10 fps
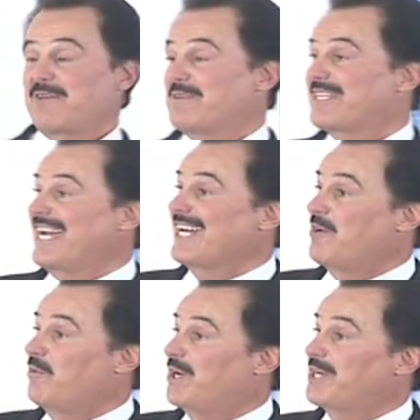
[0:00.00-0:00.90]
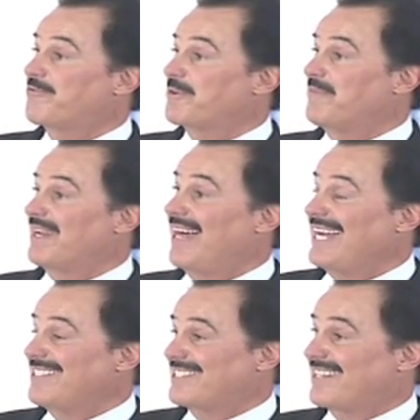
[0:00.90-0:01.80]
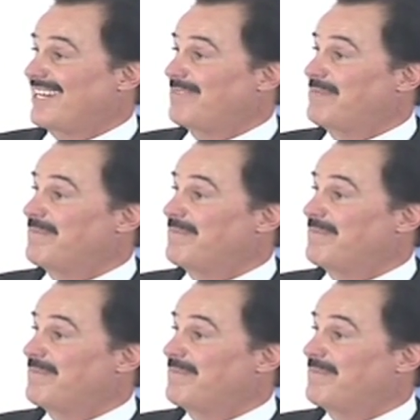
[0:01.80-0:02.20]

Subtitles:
was getting an award from the Lions Club